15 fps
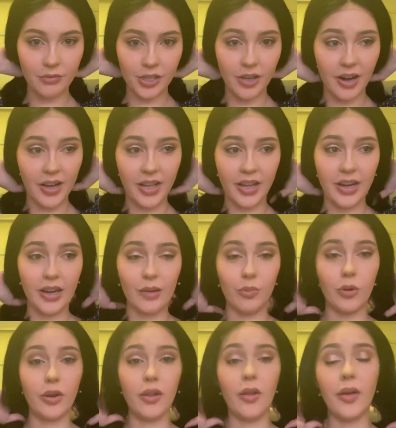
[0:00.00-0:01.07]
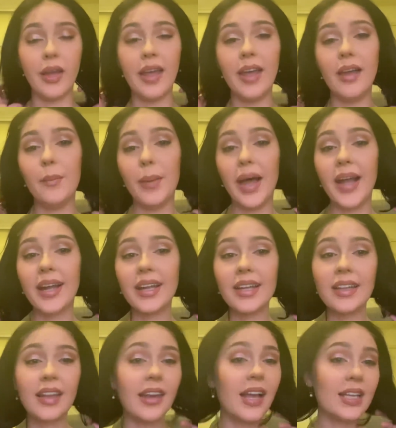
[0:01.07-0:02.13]
regret it and I'd want long hair back
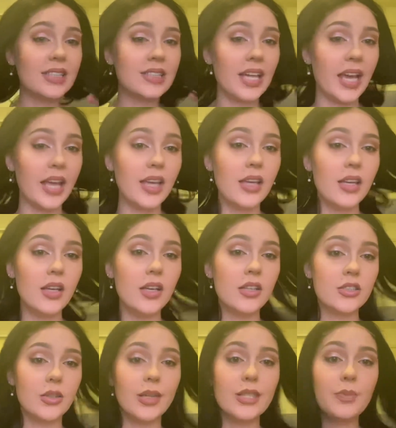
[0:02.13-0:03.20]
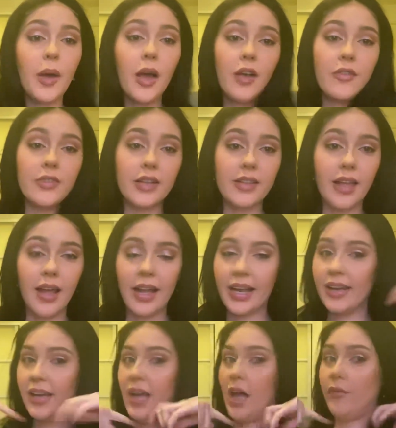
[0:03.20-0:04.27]
the next day. So it's perfect that I
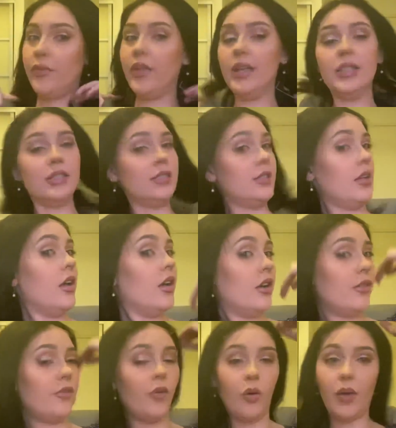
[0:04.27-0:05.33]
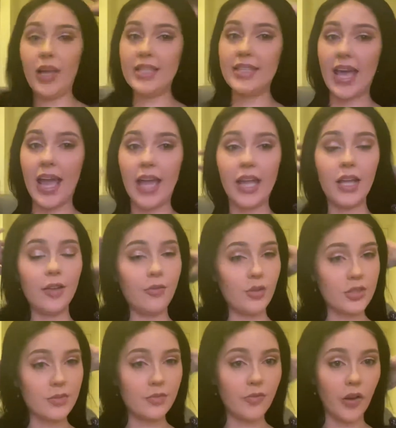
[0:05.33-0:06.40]
can have this for a day for
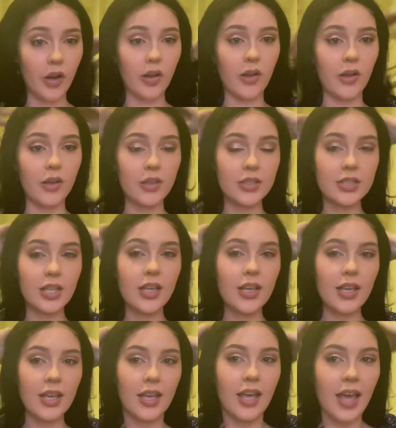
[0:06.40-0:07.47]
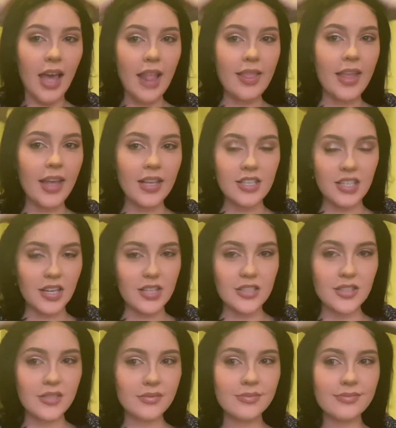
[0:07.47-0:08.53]
some photos and then
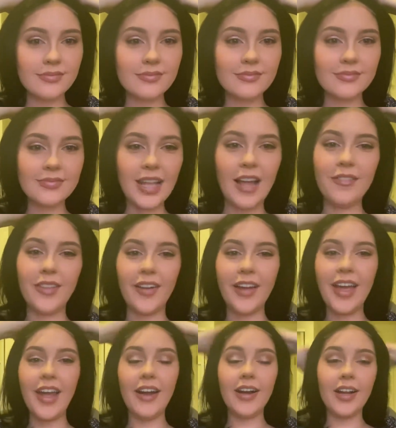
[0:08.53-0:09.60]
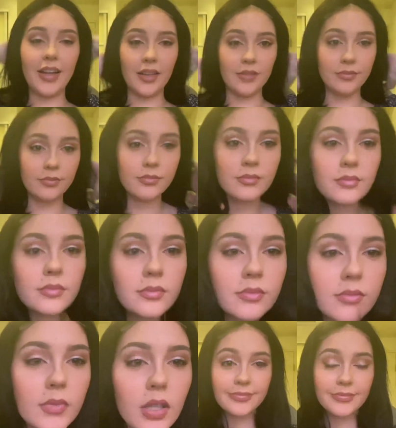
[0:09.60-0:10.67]
just have long hair again.
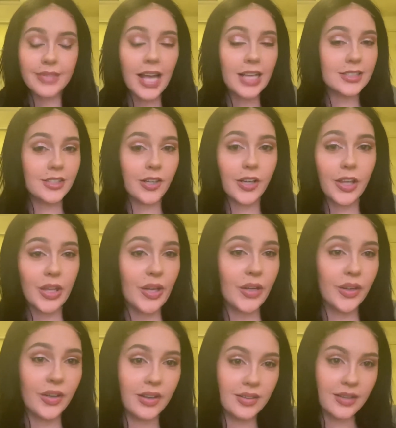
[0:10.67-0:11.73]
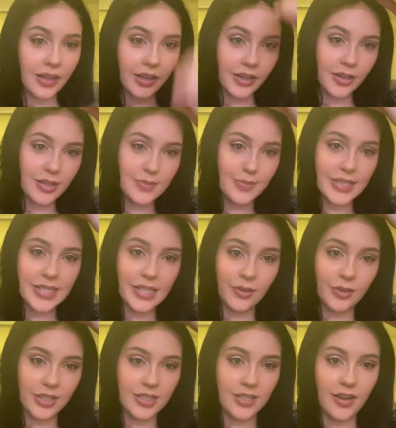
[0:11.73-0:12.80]
It's so cute. I'm gonna go as
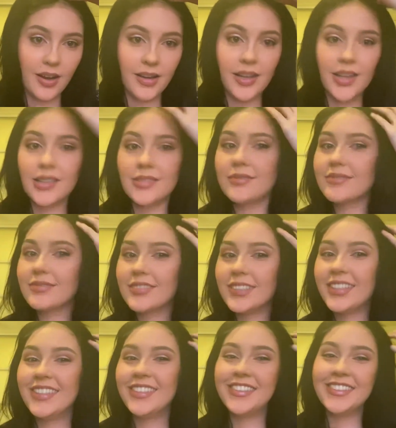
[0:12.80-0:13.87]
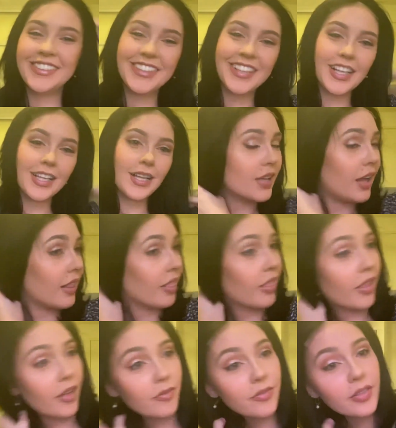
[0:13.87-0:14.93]
Matilda tonight now. I
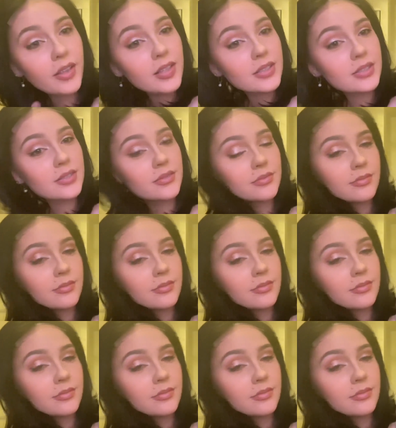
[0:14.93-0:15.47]
love this.